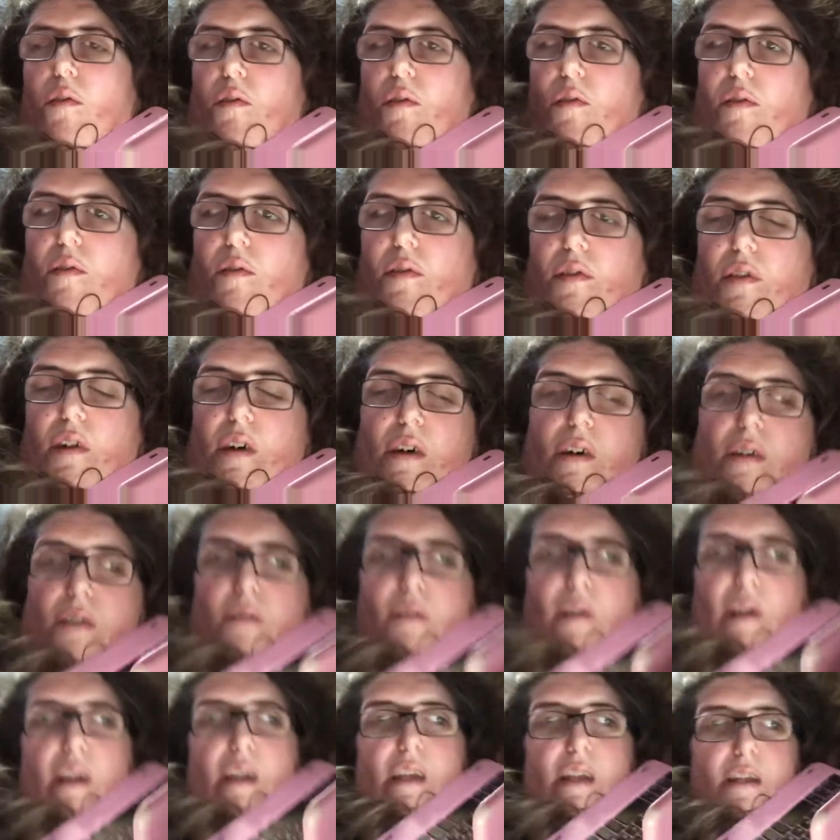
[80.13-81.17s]
So
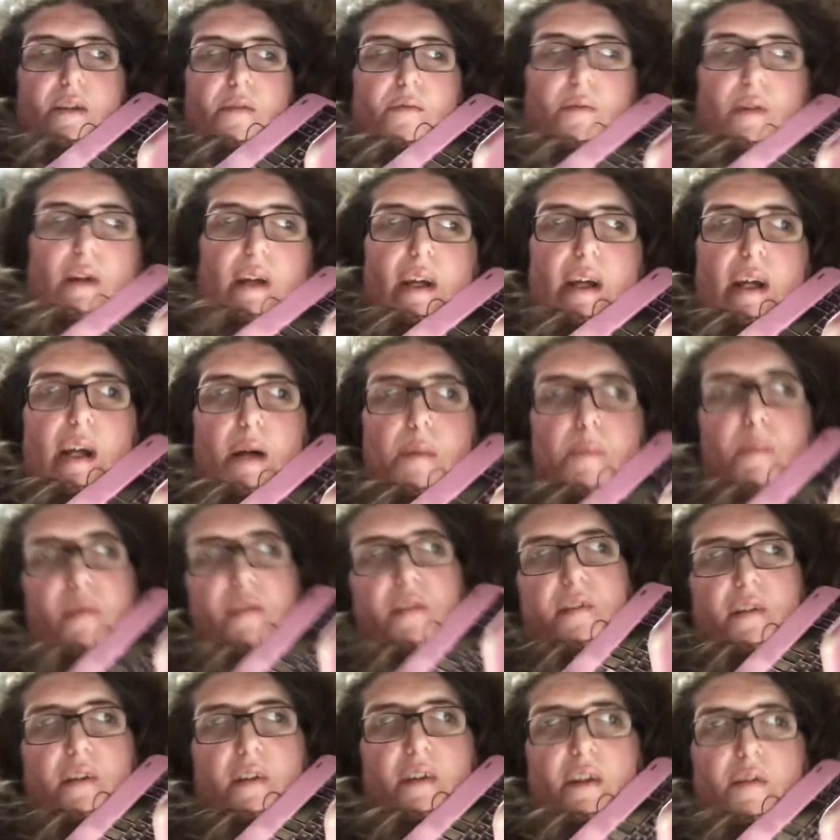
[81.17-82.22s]
anyway, I'm
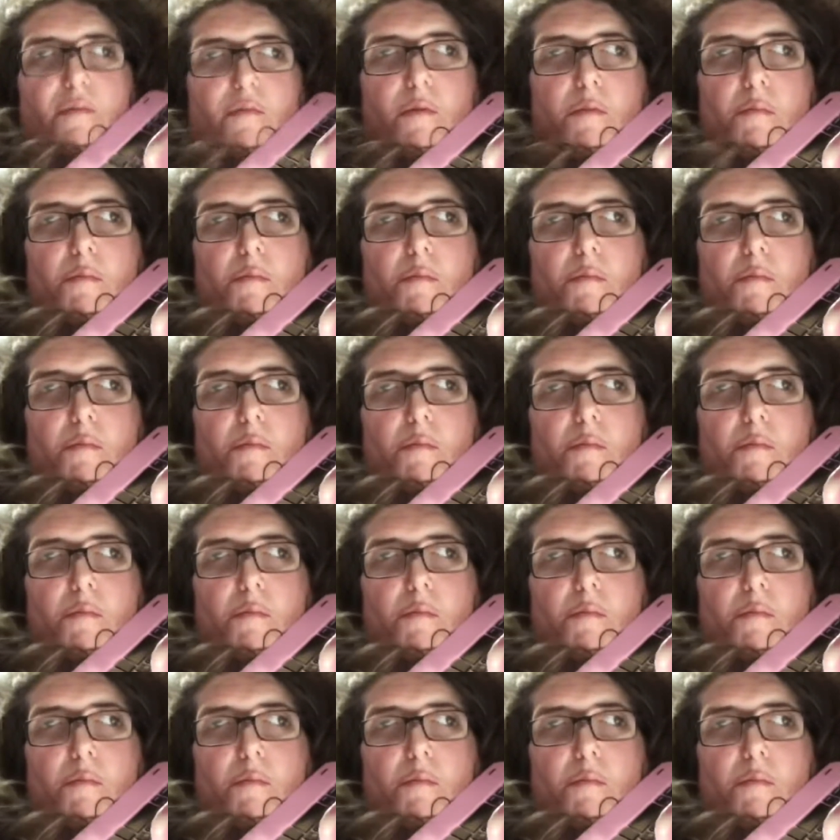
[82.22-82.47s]
starting off from